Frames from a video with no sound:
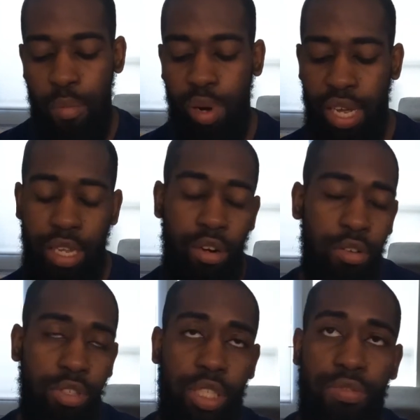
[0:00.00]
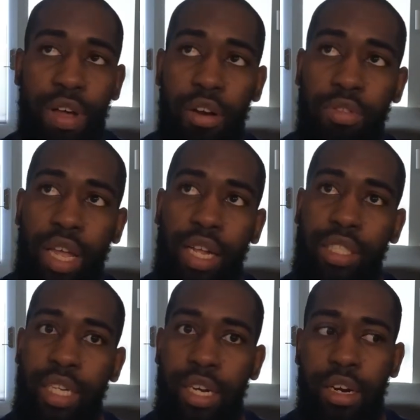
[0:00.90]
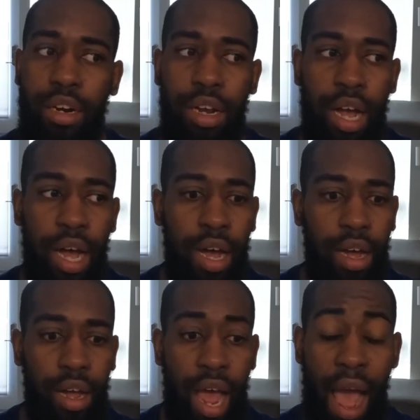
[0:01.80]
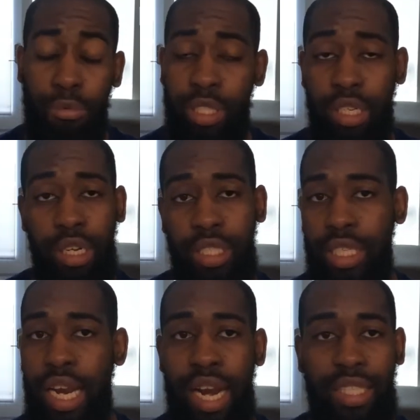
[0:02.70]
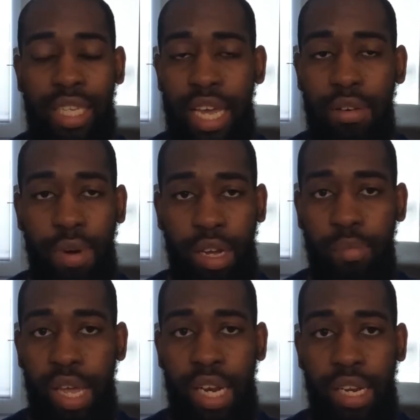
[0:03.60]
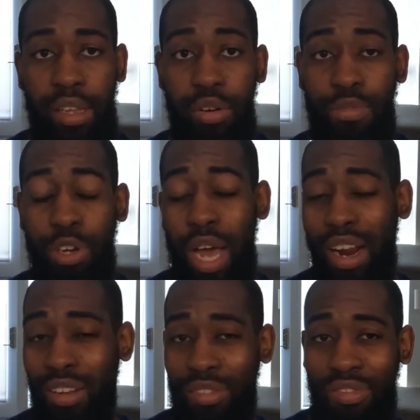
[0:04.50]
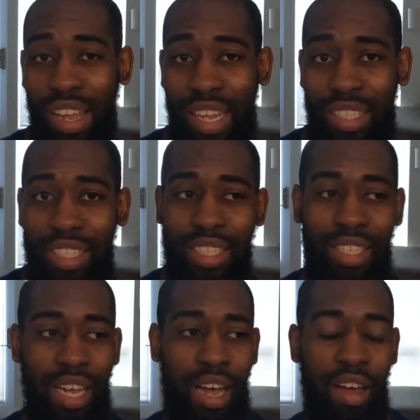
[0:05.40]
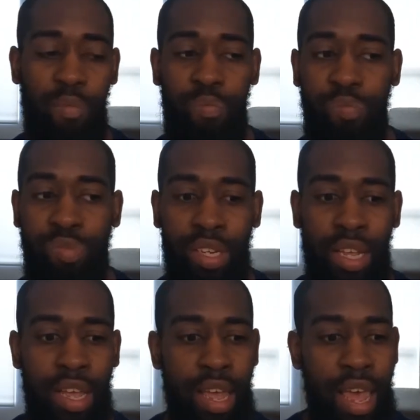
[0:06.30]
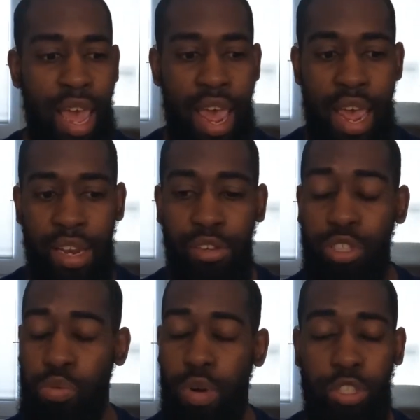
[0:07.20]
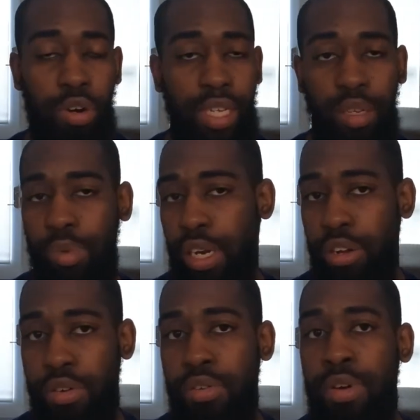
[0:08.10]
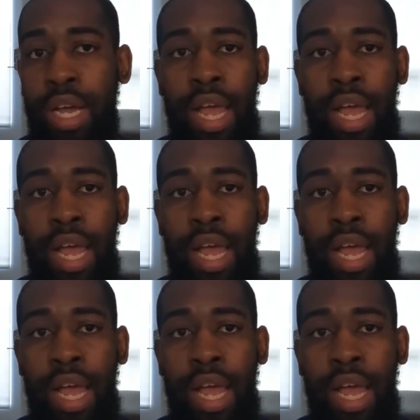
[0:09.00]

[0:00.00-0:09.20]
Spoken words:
But, you know, just final thoughts here. I would 10 out of 10 recommend, you know, if you're kind of on the fence and you just want to try something new,